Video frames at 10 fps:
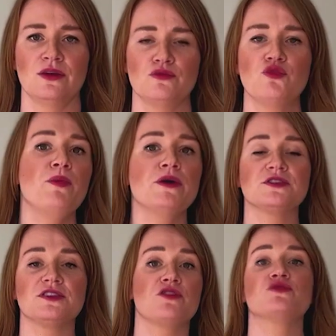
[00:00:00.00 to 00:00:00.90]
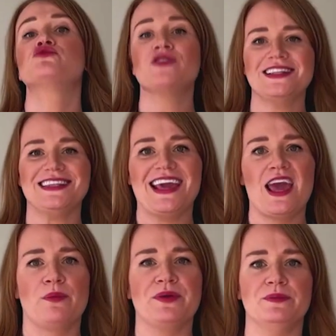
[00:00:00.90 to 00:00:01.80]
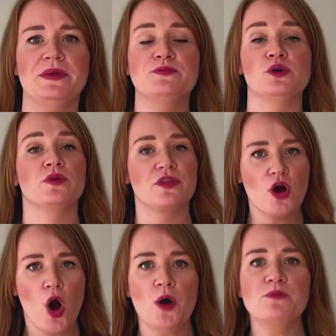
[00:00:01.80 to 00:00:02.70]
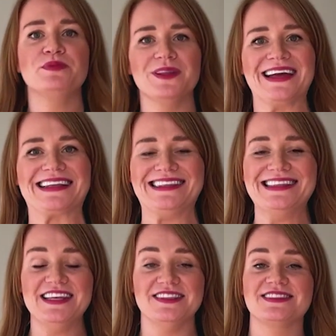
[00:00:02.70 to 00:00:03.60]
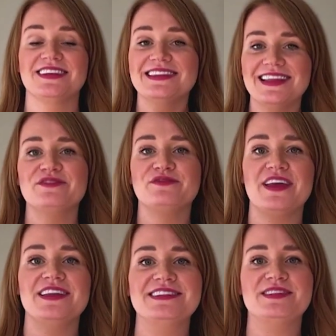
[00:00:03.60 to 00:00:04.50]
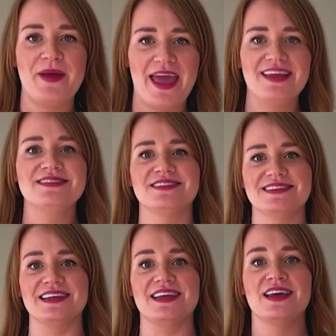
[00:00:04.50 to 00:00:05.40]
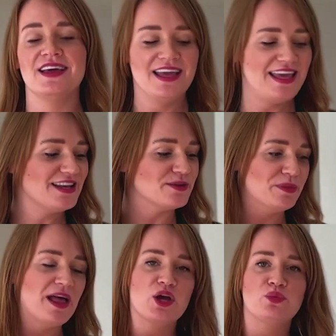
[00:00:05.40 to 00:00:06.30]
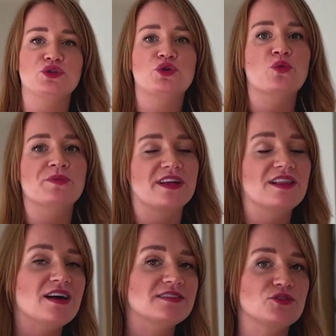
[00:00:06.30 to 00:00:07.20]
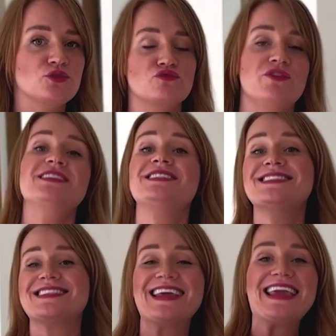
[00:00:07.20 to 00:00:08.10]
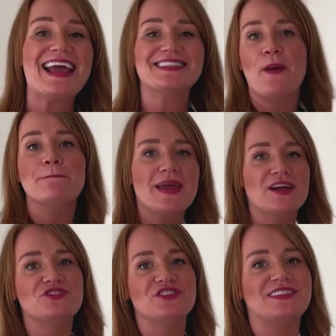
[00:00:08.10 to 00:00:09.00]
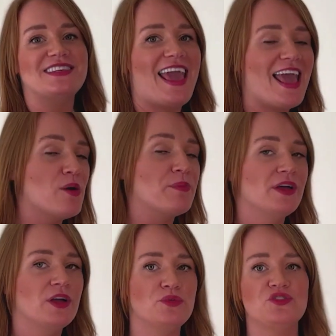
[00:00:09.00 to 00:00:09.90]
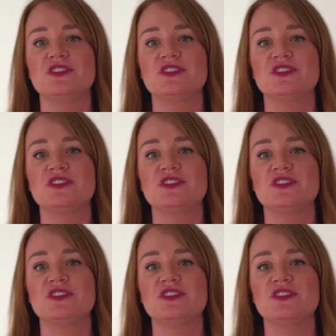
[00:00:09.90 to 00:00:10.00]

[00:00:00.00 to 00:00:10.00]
Robots are already helping people with complex needs to live independently. Here at Blackwood Home in Glasgow, residents can get emergency help with